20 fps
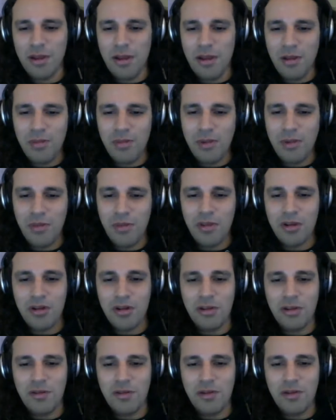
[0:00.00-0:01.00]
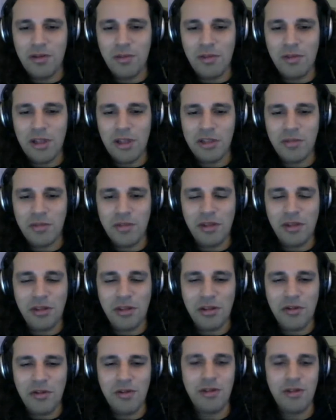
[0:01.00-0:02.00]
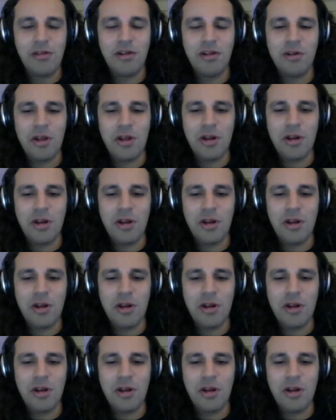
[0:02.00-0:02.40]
people going to defend P H P stuff, and so on.